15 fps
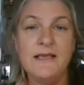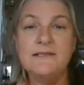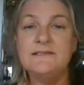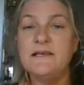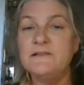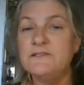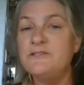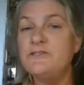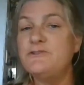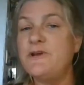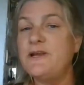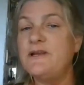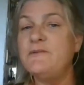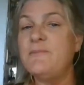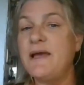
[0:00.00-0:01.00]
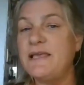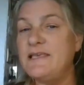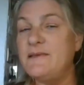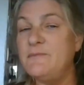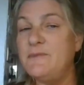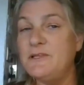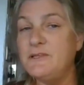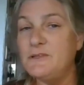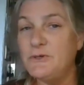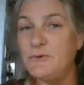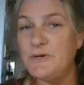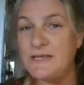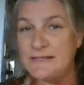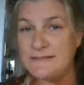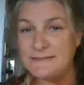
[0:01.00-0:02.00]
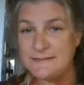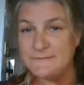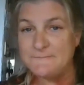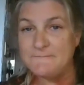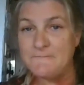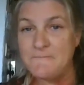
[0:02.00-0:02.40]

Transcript: is illustrated by E.B. Lewis.